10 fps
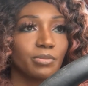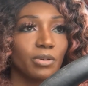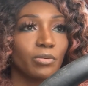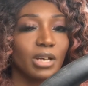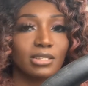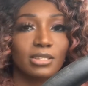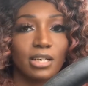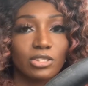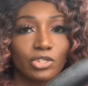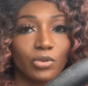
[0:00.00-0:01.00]
but we have to
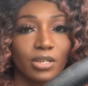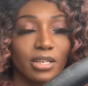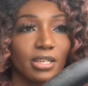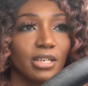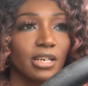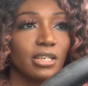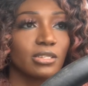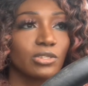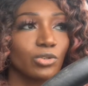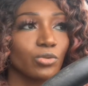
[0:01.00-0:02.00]
take
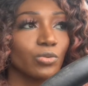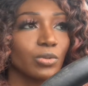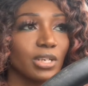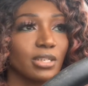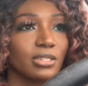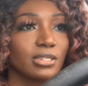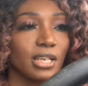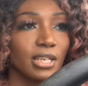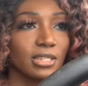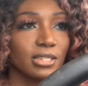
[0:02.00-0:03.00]
Julian to get
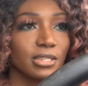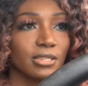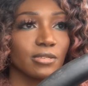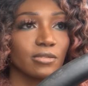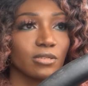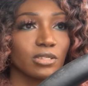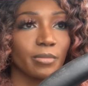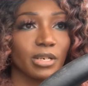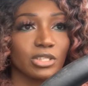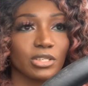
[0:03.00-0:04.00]
tested to
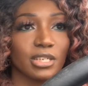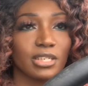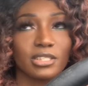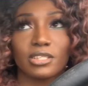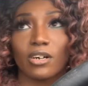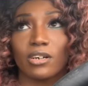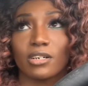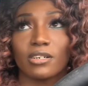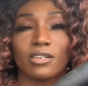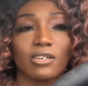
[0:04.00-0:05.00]
make sure that he's not
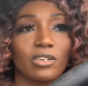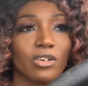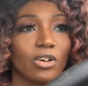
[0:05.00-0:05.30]
uh,